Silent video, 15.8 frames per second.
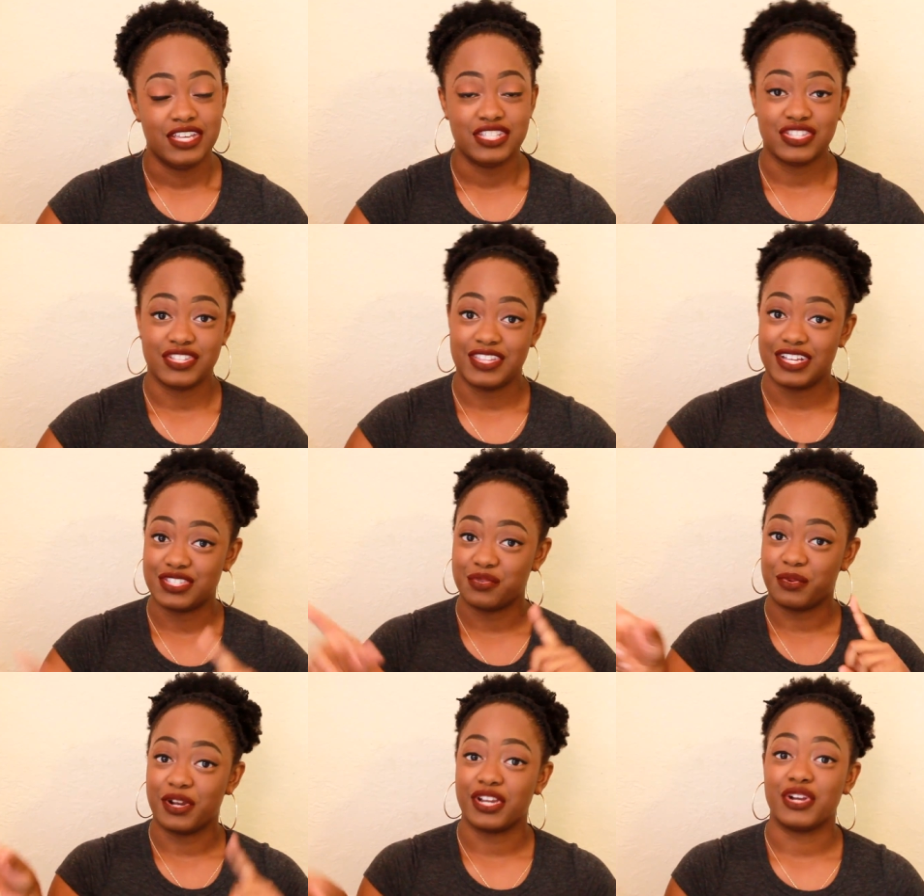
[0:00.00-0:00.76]
So
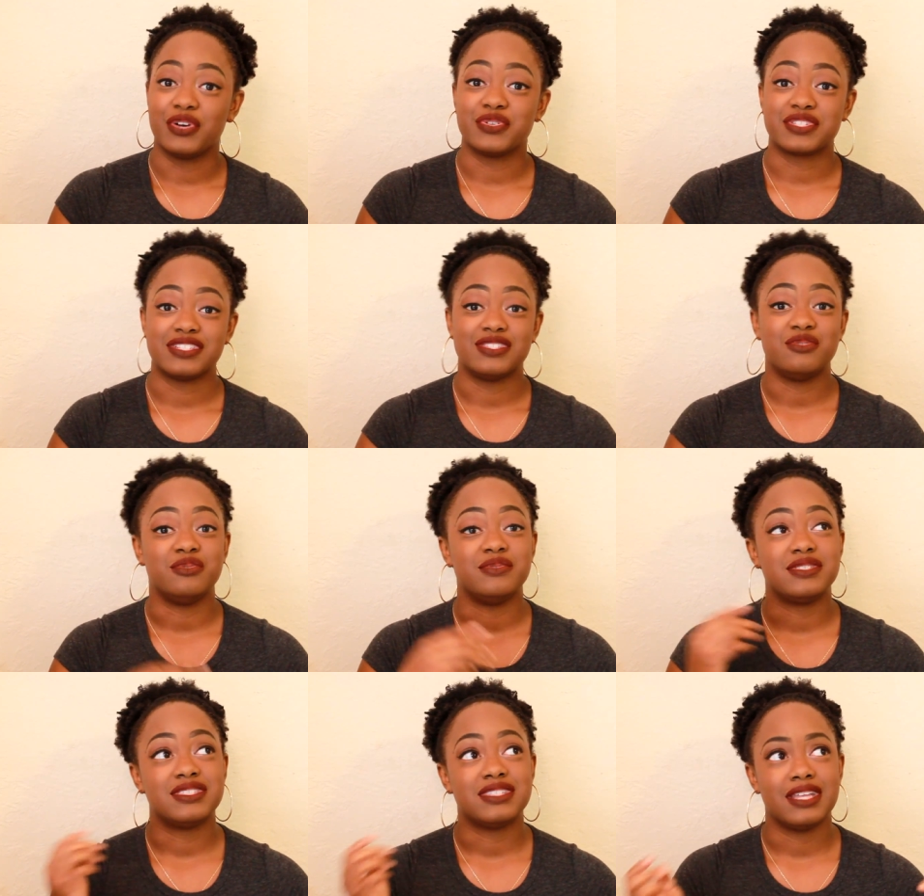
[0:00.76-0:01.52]
that's where it goes
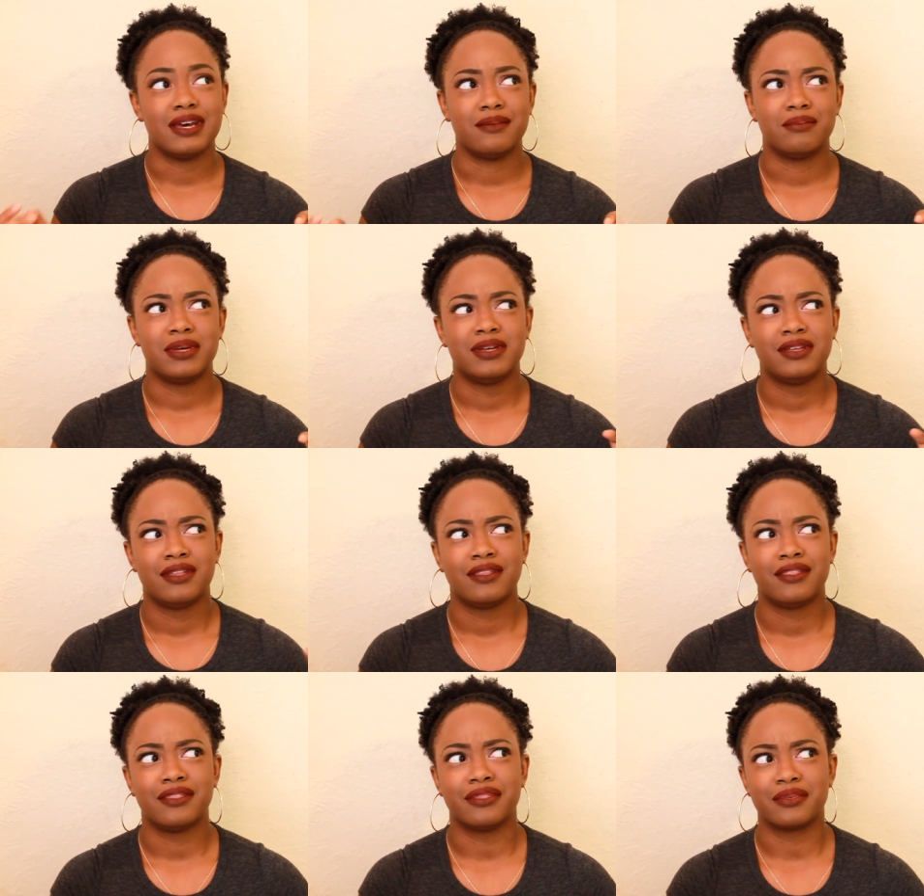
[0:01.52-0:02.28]
into step
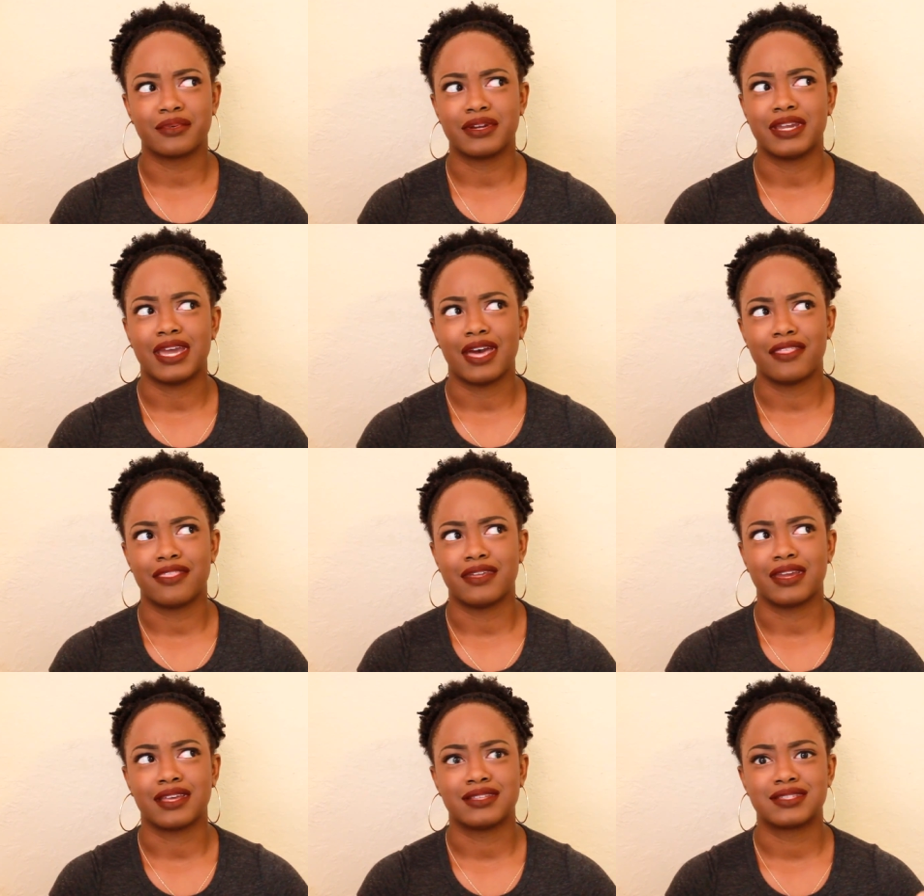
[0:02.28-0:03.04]
3, I
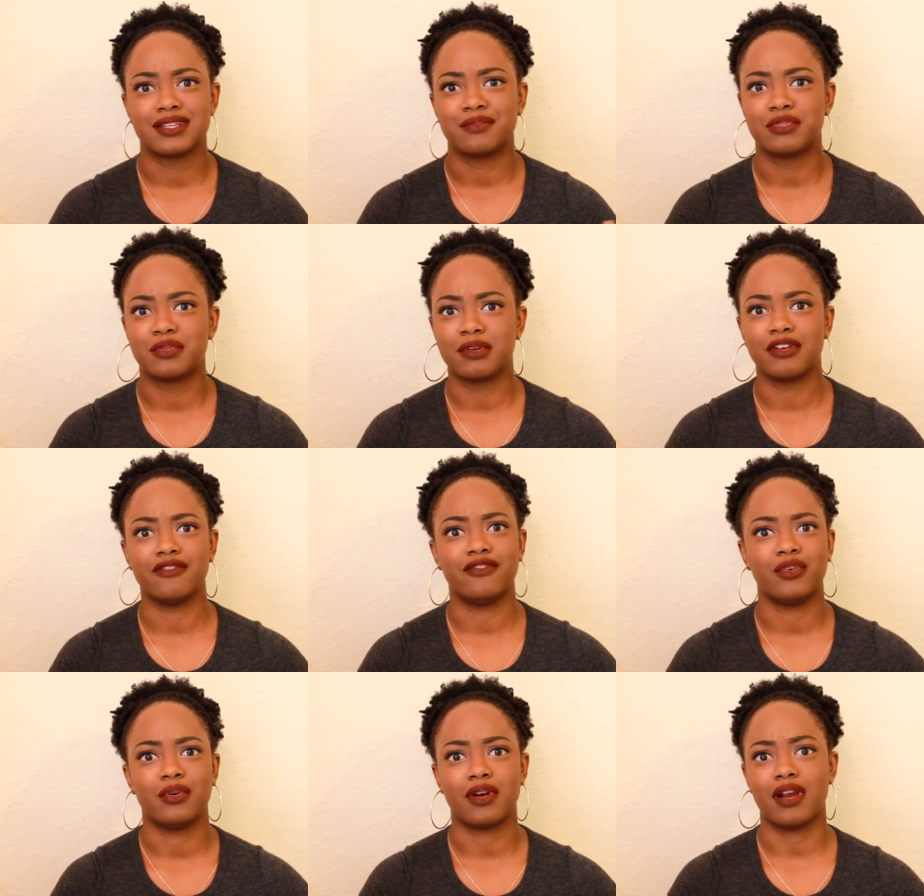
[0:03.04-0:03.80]
think. Step 3 or
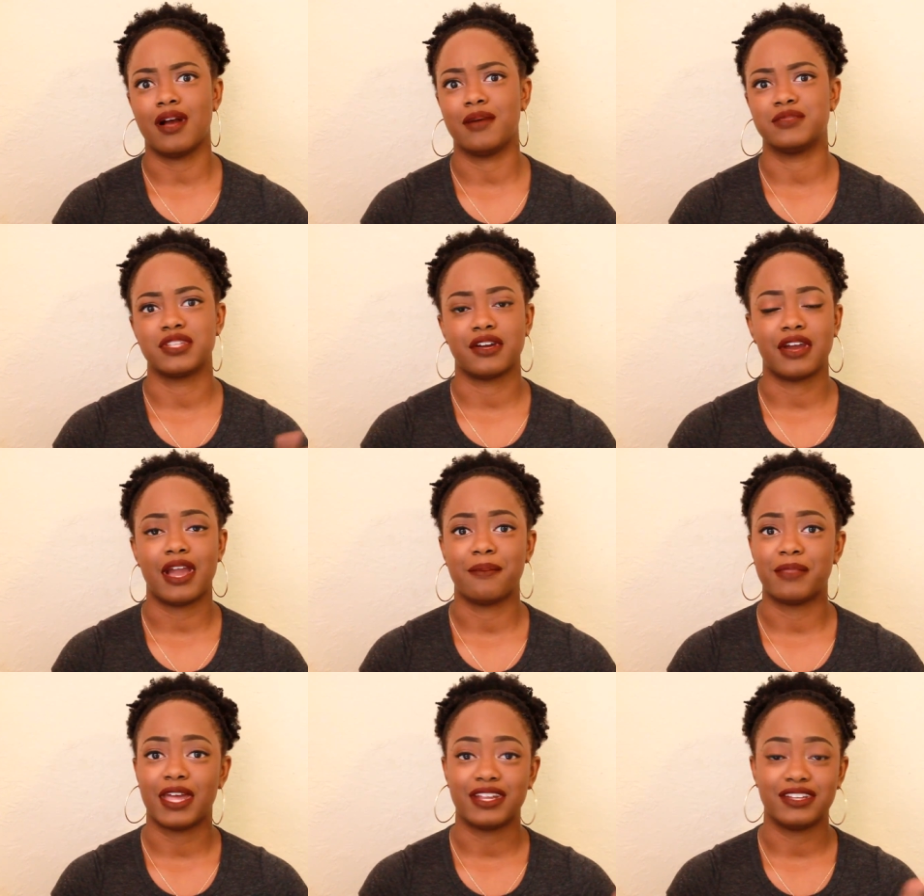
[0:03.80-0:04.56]
4. I'm sorry,
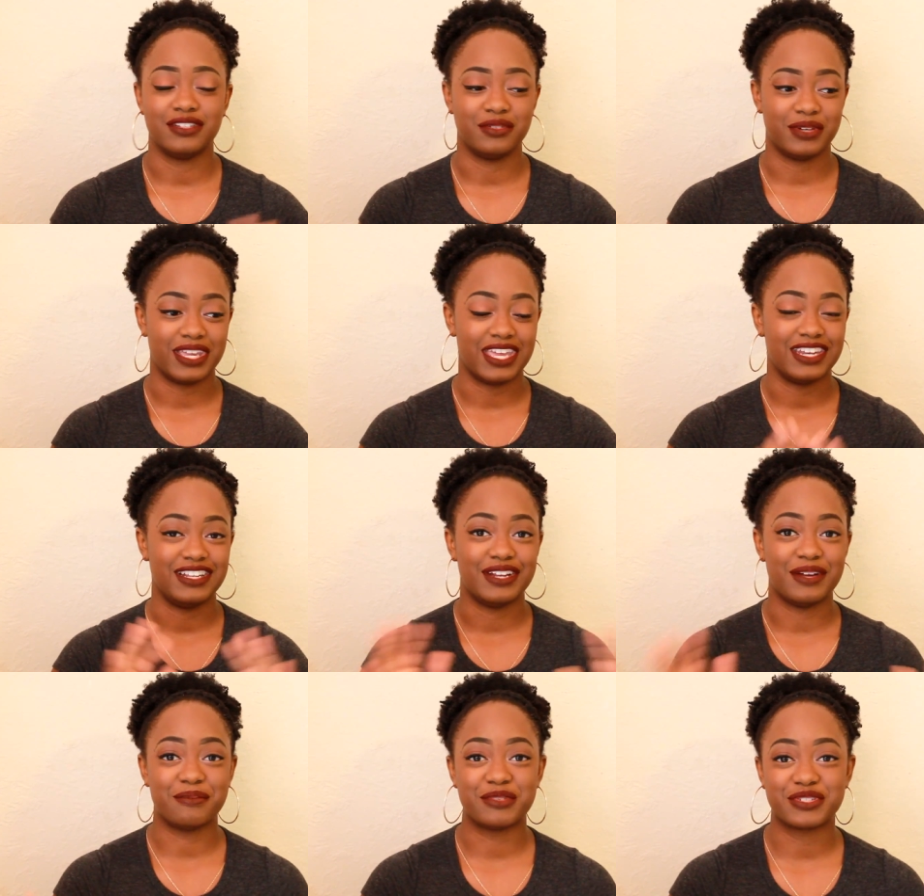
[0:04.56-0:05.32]
I'm not doing
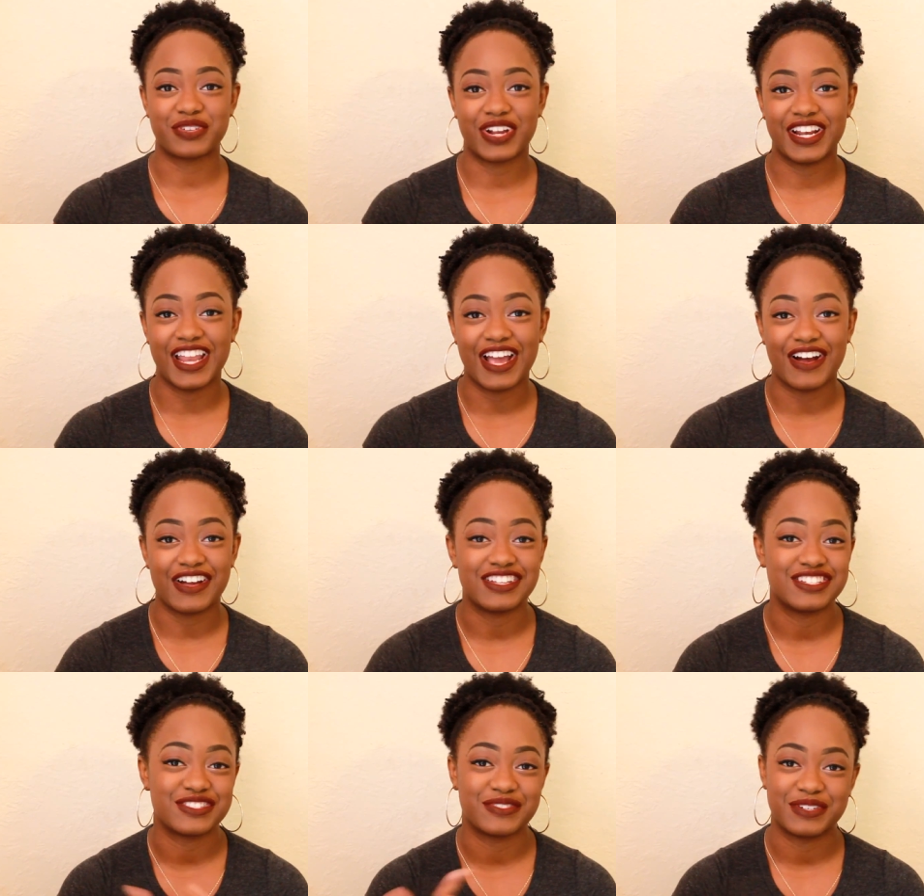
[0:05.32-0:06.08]
any numbers right now.
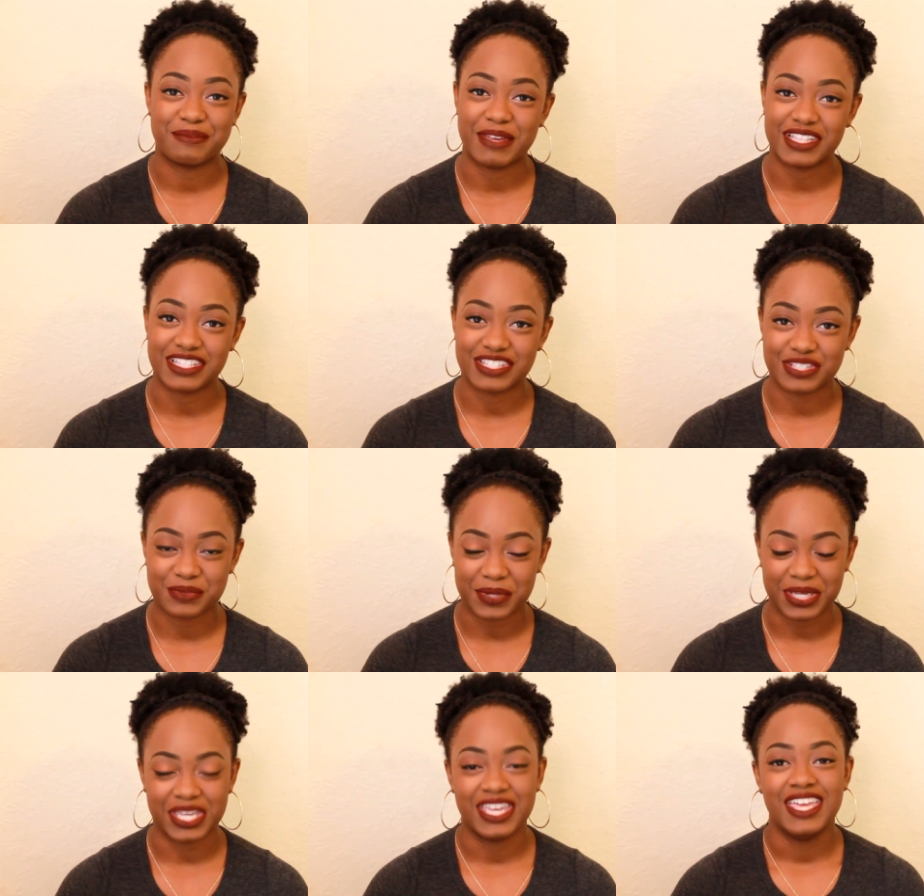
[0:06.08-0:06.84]
I just want to make this
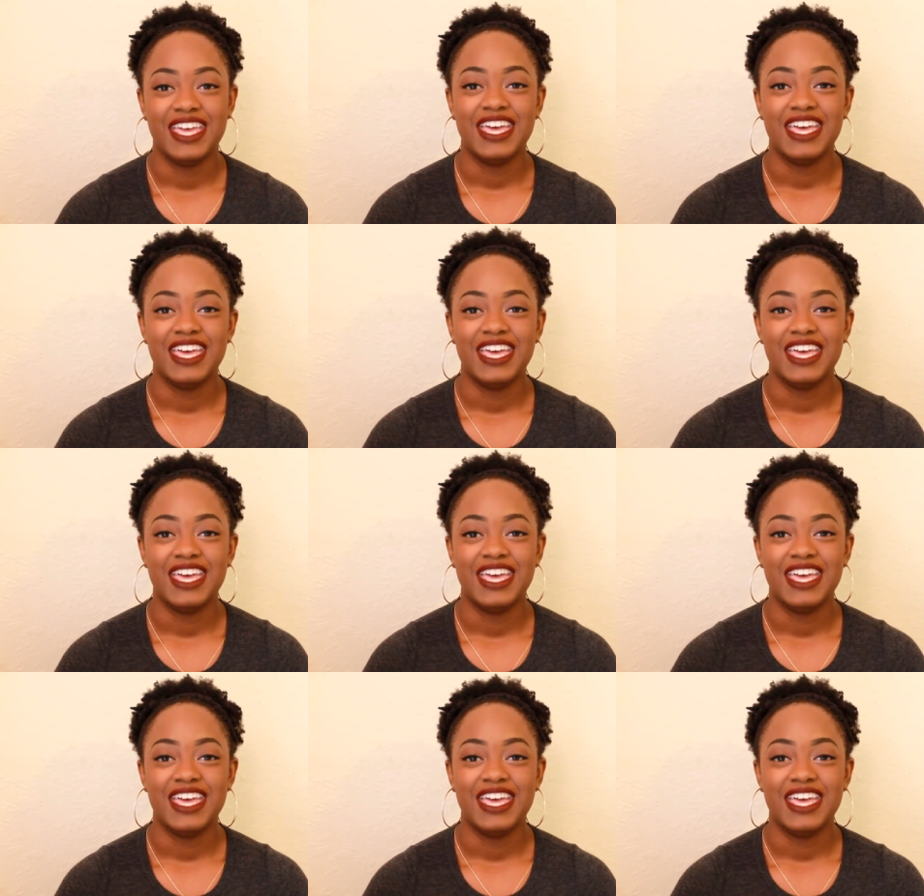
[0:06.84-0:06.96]
quick.